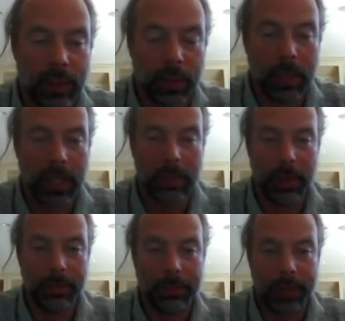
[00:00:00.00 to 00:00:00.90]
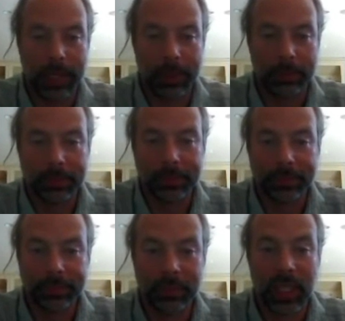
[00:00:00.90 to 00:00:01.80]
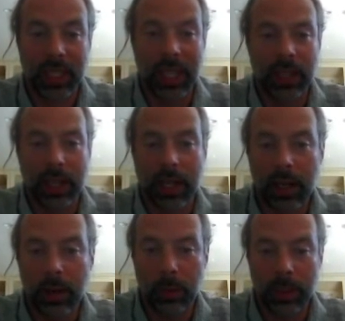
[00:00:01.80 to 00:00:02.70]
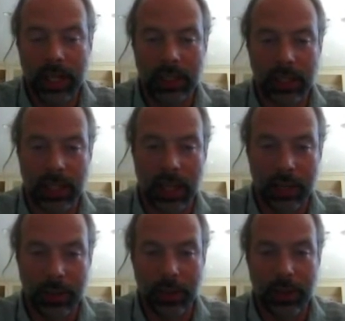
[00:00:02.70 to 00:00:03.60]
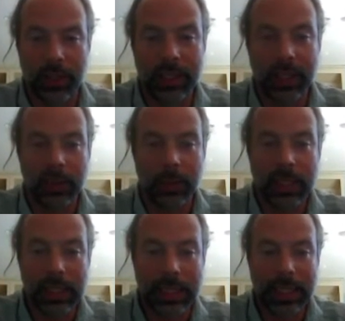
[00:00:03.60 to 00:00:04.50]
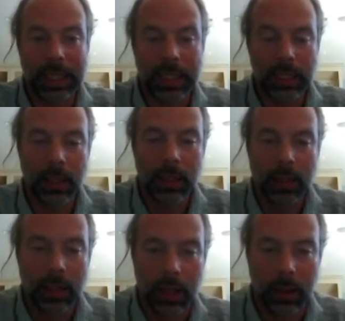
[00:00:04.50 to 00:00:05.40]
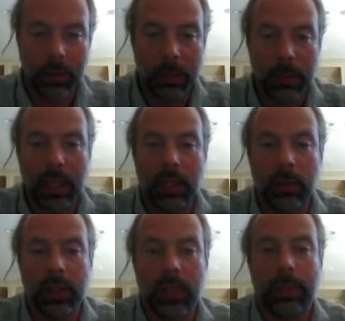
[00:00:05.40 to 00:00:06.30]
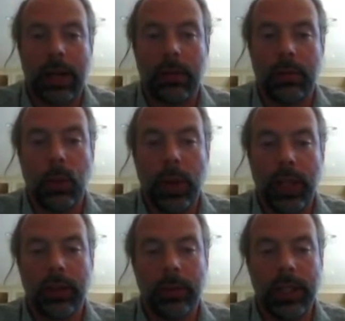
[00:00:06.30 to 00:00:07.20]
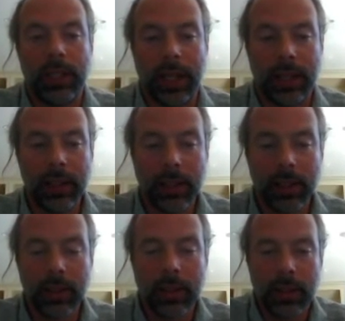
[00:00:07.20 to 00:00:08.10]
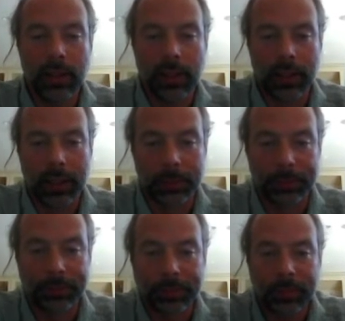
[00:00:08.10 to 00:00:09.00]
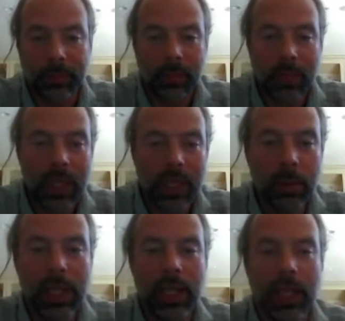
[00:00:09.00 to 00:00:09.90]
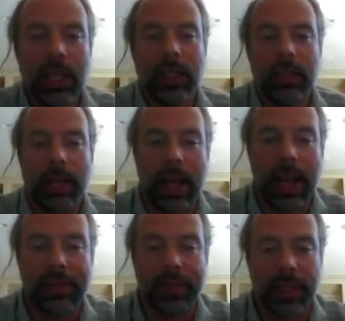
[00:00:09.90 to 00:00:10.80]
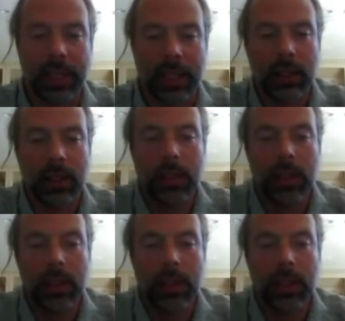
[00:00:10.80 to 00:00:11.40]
The minimum to get there was actually 137 milliseconds. The mean was about 0.3 seconds, and the median is about a half a second.